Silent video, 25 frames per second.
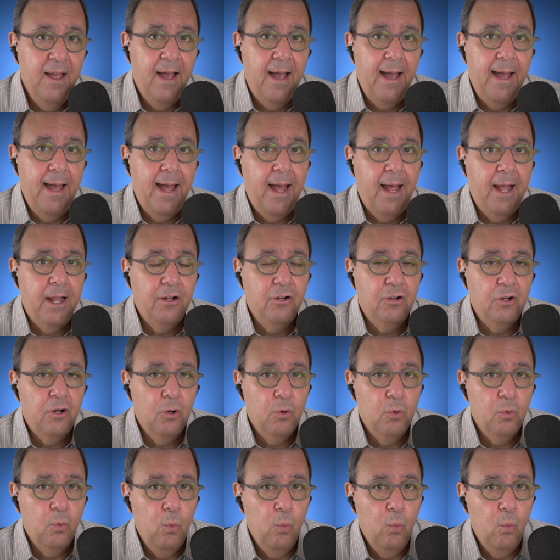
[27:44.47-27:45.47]
and
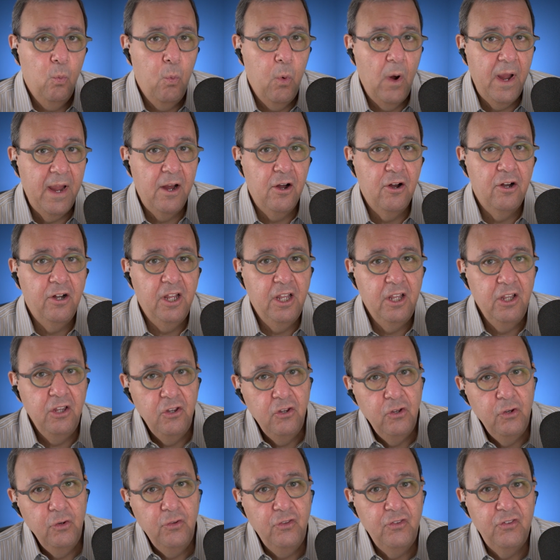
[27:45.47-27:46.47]
where do
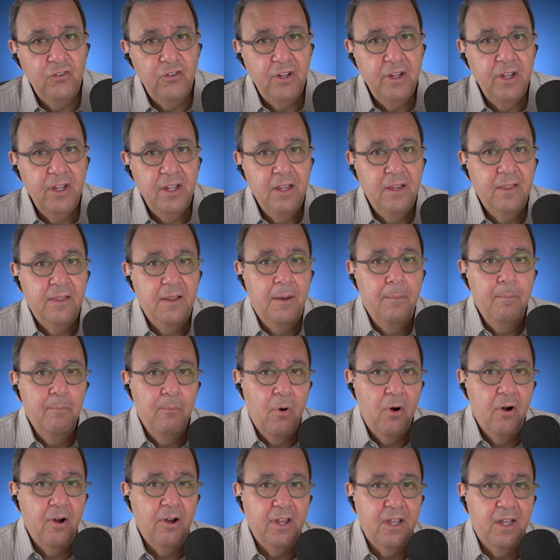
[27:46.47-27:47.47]
you see the
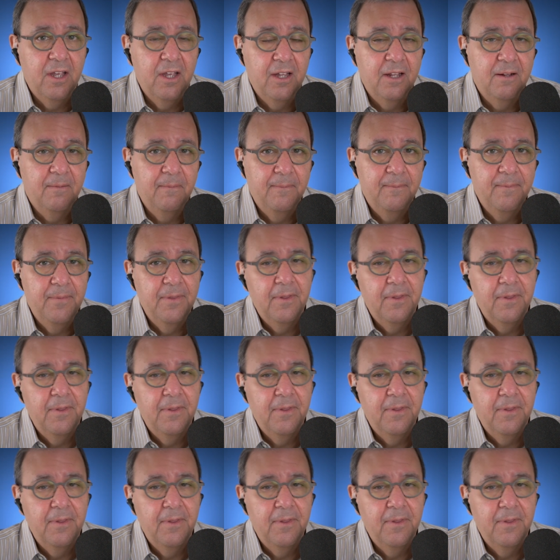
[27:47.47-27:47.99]
market